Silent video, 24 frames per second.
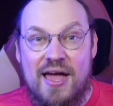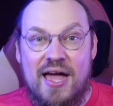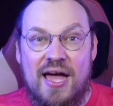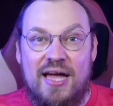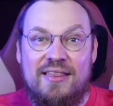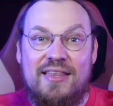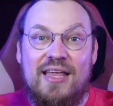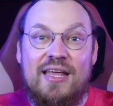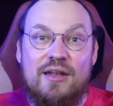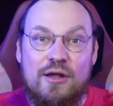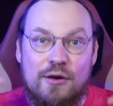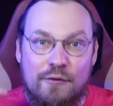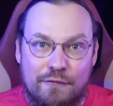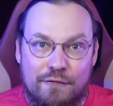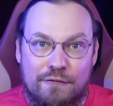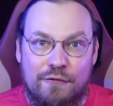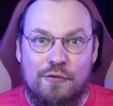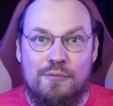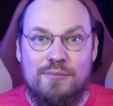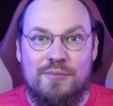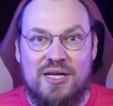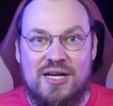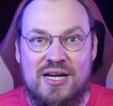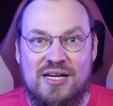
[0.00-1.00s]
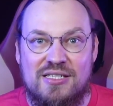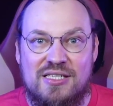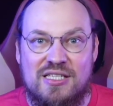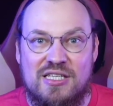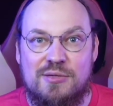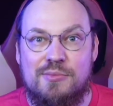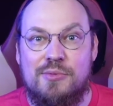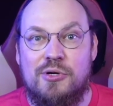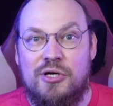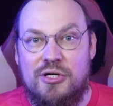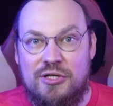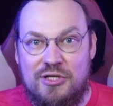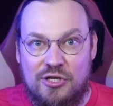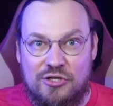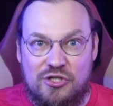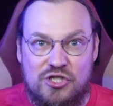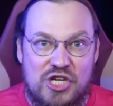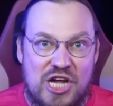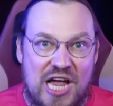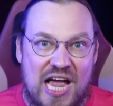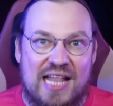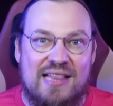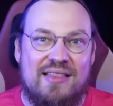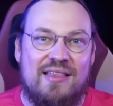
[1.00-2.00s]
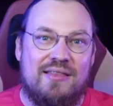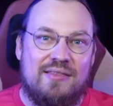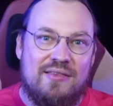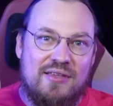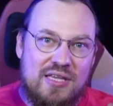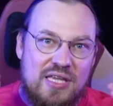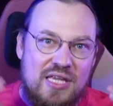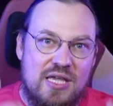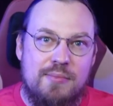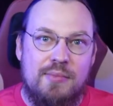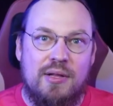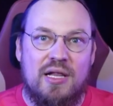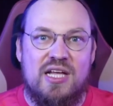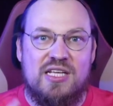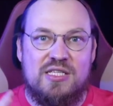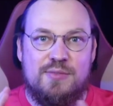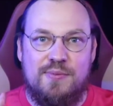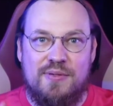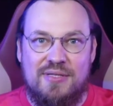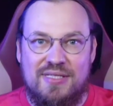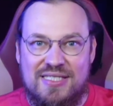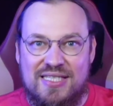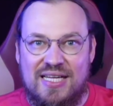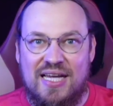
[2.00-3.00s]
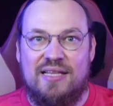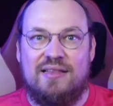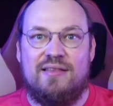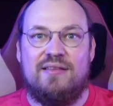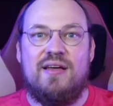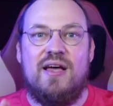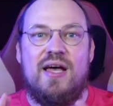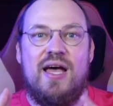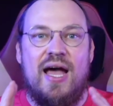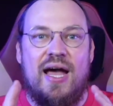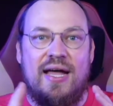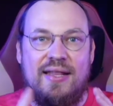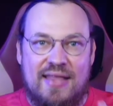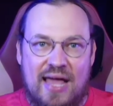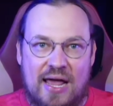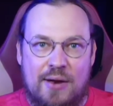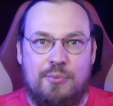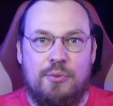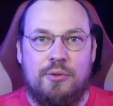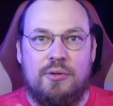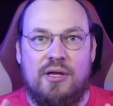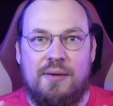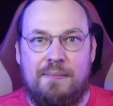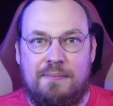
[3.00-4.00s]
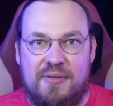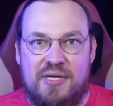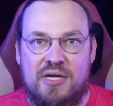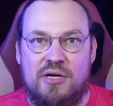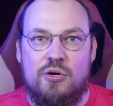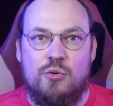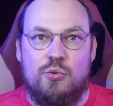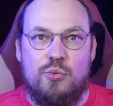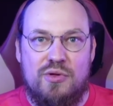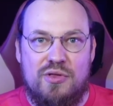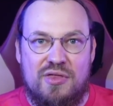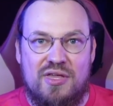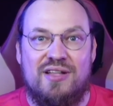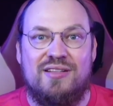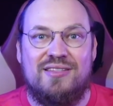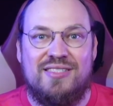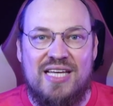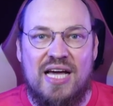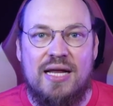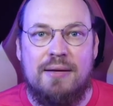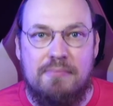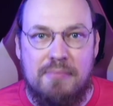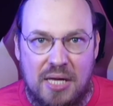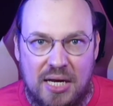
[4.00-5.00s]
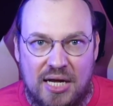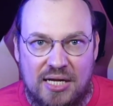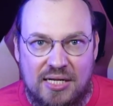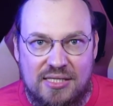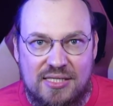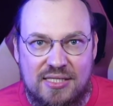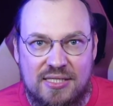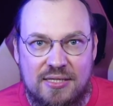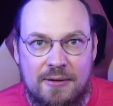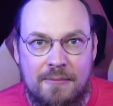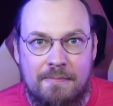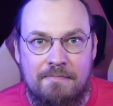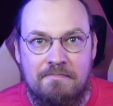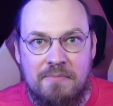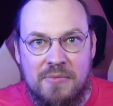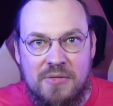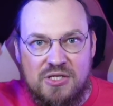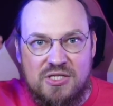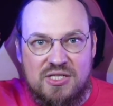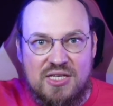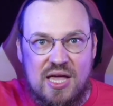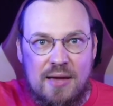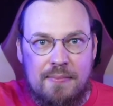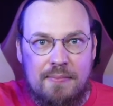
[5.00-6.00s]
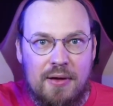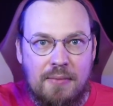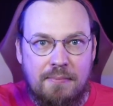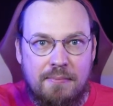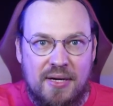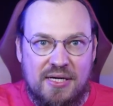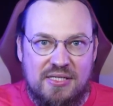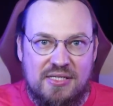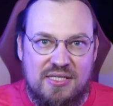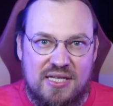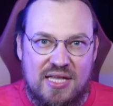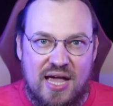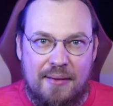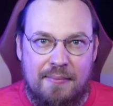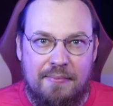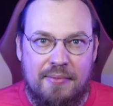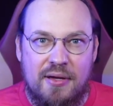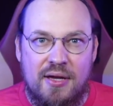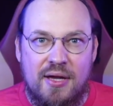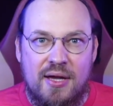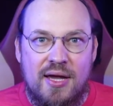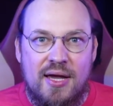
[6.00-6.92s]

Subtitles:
and then inform the customer in your chat that the email has been sent, and that will appear within 10 minutes, step by step.